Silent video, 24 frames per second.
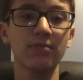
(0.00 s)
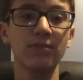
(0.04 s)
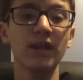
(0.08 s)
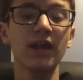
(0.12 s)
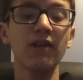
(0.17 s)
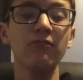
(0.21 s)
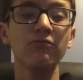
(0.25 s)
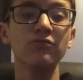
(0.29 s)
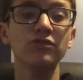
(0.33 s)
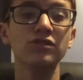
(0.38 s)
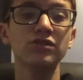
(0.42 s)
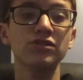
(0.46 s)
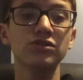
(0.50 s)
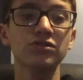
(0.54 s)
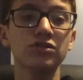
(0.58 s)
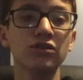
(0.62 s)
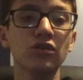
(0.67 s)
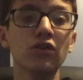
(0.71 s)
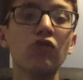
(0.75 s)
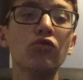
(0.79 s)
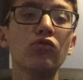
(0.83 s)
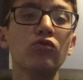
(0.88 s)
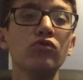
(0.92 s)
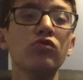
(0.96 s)
That was
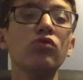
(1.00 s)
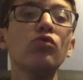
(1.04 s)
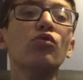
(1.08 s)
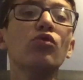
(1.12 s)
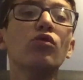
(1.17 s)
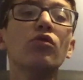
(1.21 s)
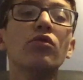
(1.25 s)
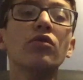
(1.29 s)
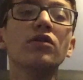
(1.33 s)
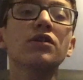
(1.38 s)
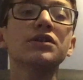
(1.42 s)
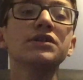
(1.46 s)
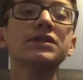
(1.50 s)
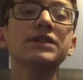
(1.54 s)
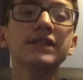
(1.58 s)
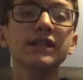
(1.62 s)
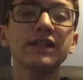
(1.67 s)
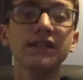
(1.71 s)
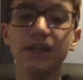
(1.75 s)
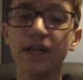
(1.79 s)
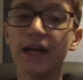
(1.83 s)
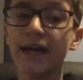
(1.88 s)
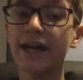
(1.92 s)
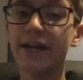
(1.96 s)
so cool to
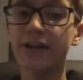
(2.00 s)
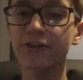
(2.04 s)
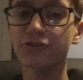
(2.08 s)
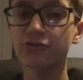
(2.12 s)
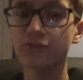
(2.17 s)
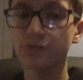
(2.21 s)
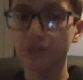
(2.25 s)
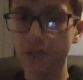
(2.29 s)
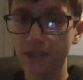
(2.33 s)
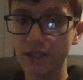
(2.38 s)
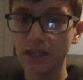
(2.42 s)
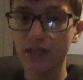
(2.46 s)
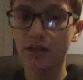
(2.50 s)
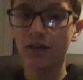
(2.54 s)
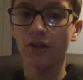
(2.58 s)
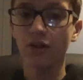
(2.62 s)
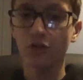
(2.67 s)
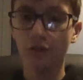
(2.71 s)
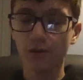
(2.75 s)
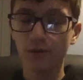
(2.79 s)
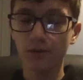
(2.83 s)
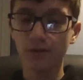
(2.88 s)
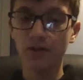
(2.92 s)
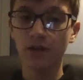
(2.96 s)
see actual
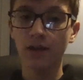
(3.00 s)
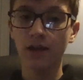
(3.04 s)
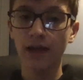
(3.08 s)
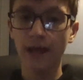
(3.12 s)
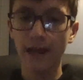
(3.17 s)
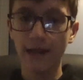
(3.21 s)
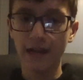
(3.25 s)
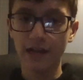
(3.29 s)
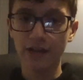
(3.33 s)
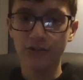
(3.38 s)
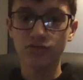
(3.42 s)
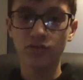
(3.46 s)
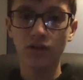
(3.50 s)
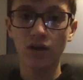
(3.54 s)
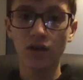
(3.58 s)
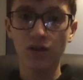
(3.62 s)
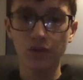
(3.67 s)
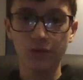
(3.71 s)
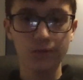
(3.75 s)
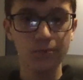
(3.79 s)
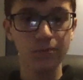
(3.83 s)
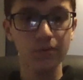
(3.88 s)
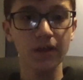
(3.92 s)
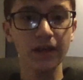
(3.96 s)

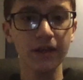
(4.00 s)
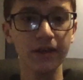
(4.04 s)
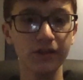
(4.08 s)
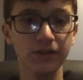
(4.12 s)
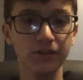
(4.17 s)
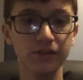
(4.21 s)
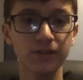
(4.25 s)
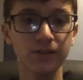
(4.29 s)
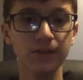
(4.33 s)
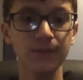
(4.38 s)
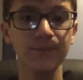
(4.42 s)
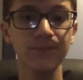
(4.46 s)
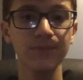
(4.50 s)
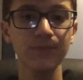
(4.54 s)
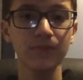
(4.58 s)
other players.